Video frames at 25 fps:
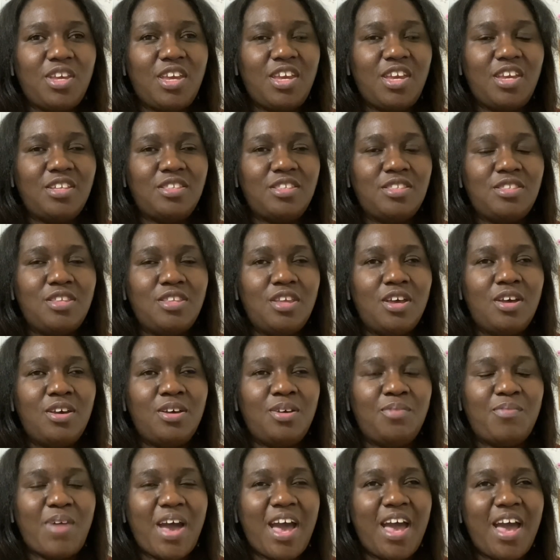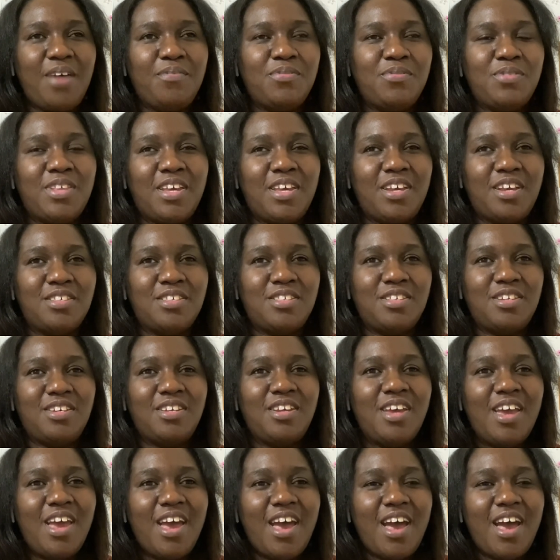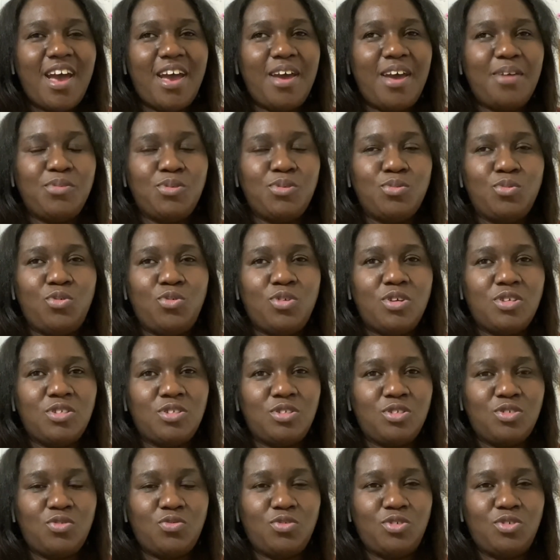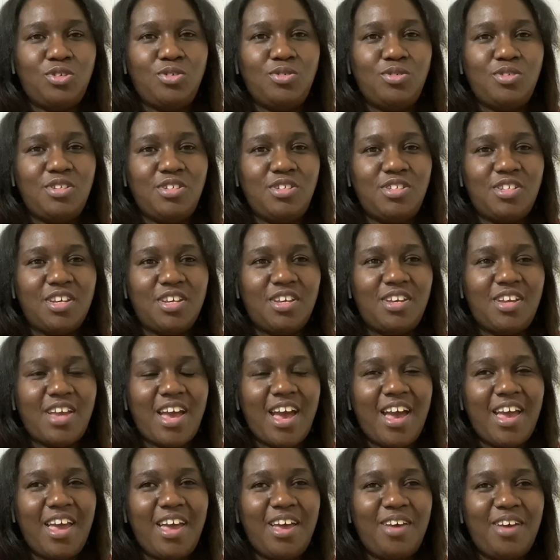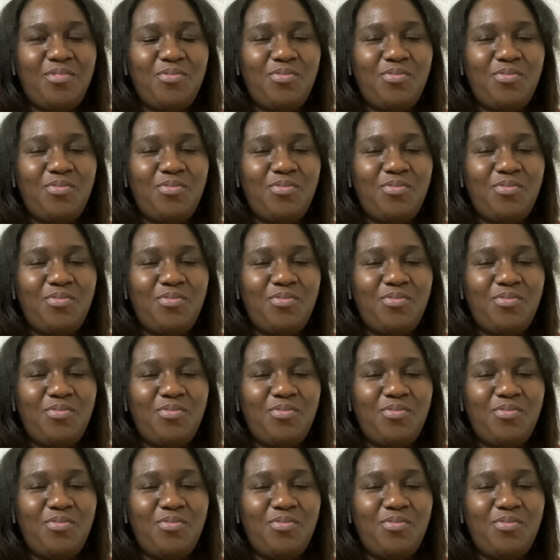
And I have, like I said, I have some questions for you, TJ. I have